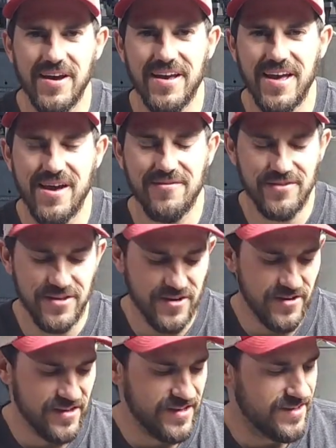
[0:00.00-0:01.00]
I have
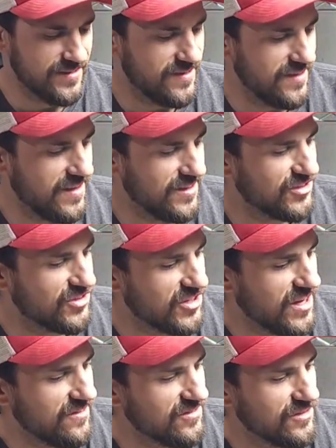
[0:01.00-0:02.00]
here is the
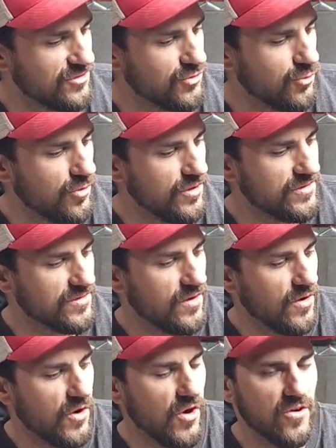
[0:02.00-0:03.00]
Chef's Choice
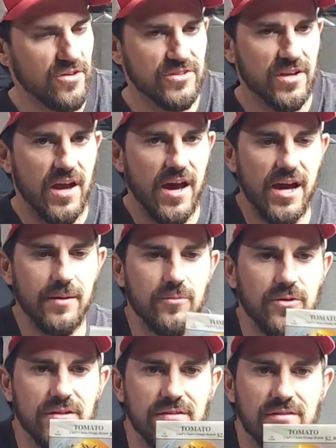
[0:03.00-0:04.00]
Orange
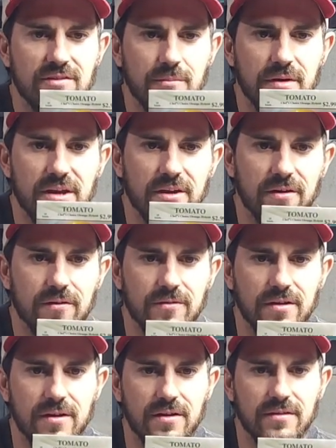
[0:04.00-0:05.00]
Hybrid
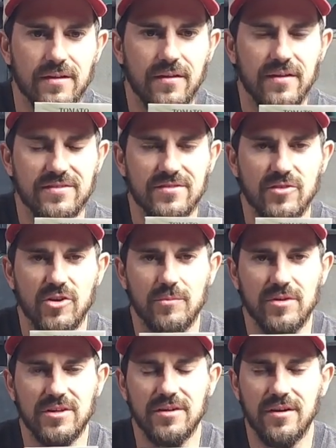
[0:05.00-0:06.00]
Tomato. Now this is
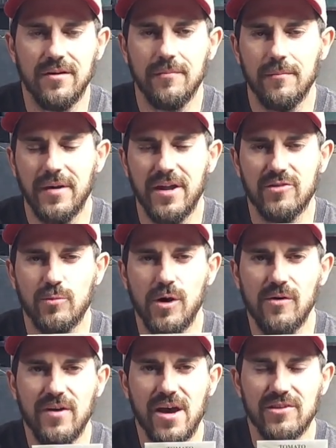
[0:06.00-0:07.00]
going to be about a
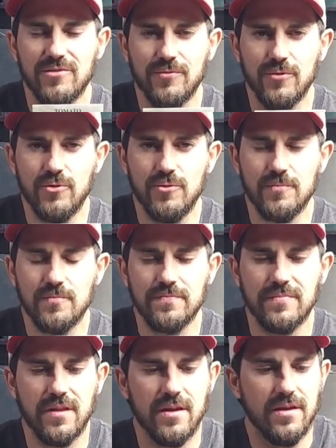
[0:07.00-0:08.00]
12-ounce fruit.
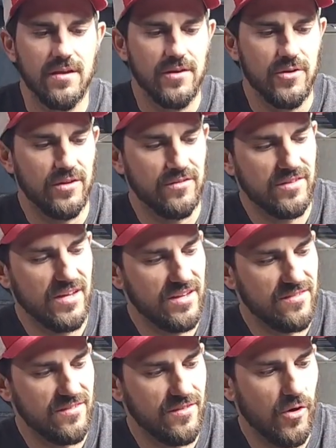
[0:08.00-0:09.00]
You can see
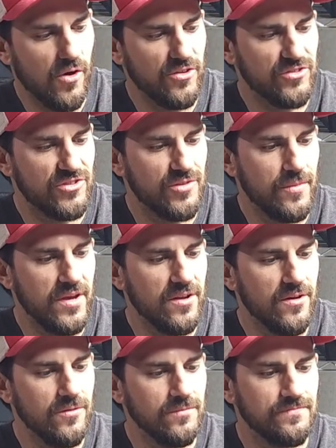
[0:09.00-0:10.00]
it's an orange
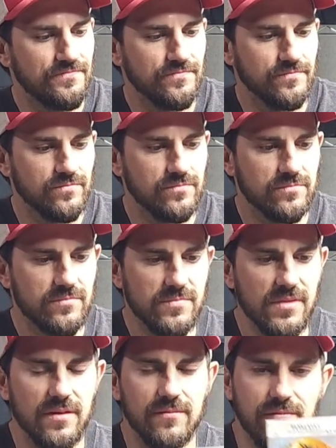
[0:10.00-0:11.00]
tomato,
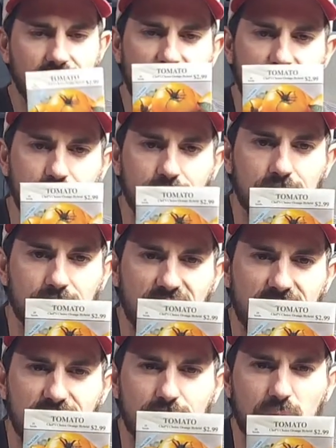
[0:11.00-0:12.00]
very,
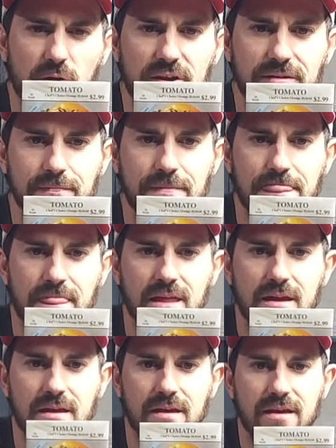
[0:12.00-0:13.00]
very bright.
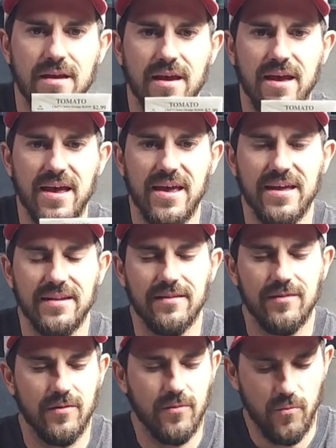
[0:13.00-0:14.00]

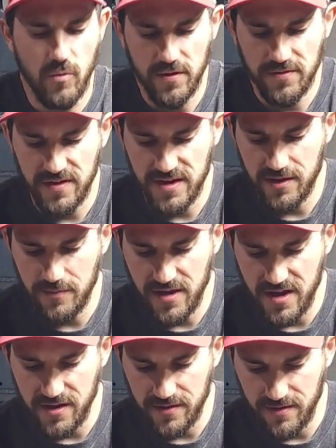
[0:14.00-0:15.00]
And one thing
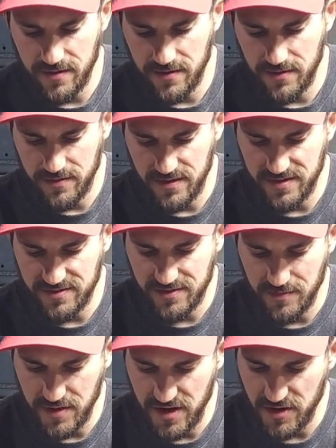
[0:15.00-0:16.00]
about this
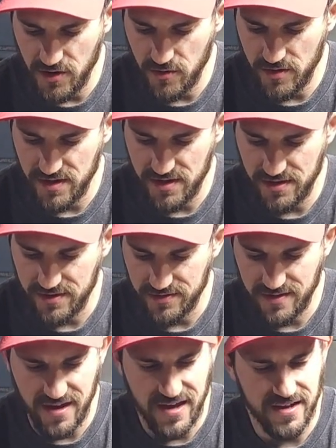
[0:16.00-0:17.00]
tomato
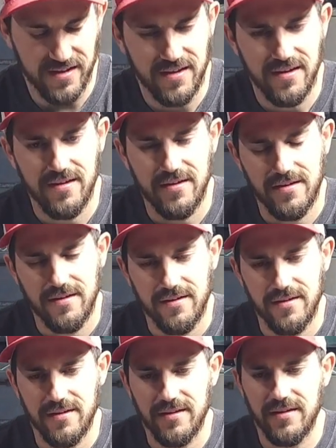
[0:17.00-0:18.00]
is that
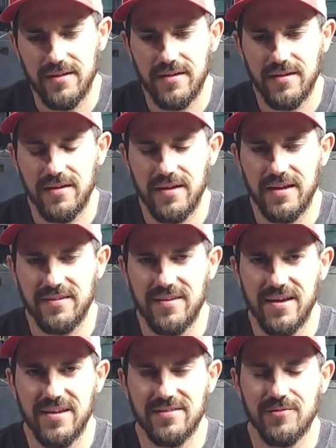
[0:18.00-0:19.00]

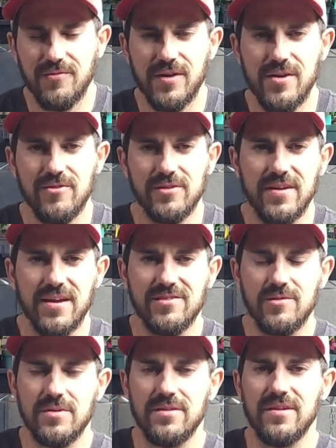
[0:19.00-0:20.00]
the flavor
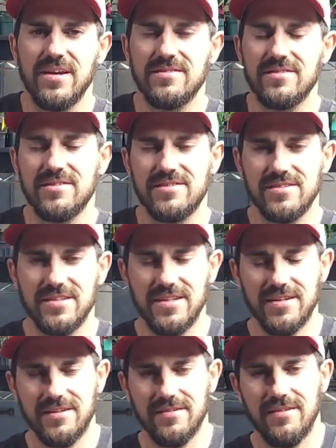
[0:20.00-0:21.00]
tends to be less
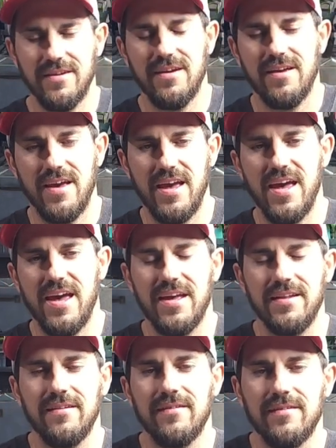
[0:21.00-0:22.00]
acidic,
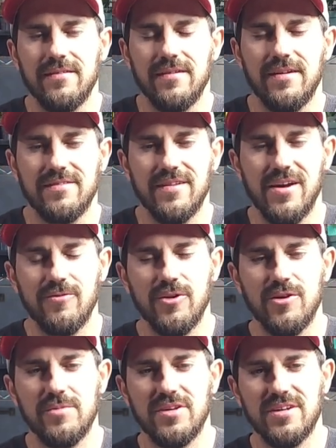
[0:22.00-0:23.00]
and it's not
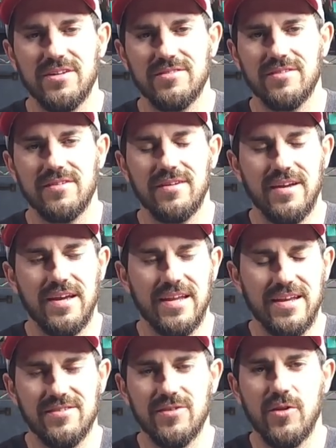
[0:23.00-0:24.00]
really because
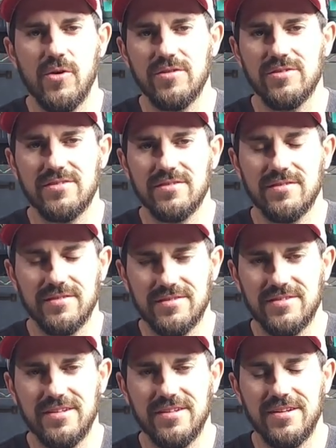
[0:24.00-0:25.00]
it is a low
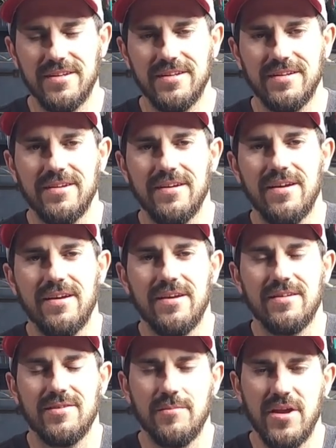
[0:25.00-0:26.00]
acidity
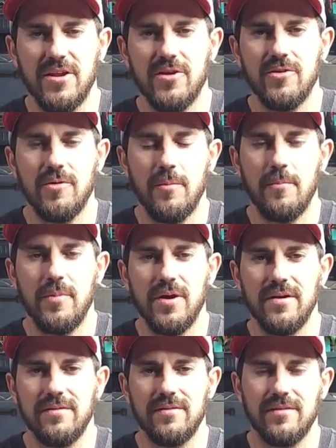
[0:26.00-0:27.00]
tomato,
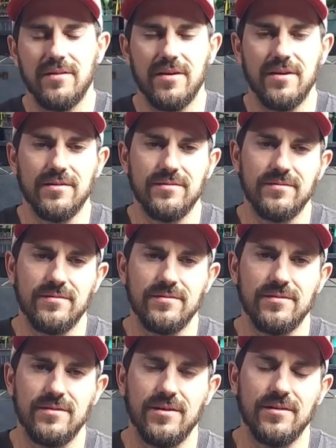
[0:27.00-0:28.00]
but the
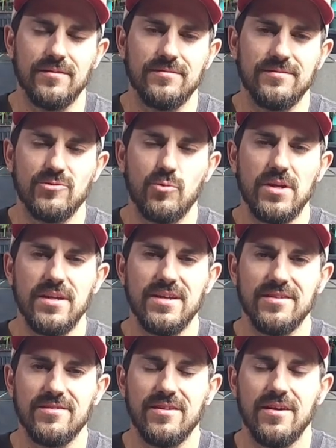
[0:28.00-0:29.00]

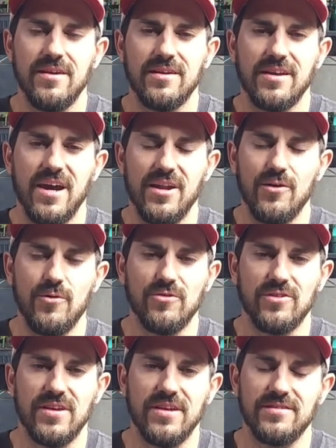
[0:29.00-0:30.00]
sweetness kind of
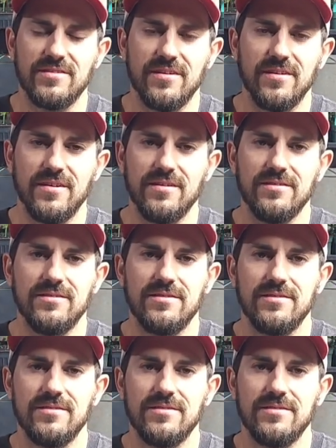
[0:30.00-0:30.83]
overtakes the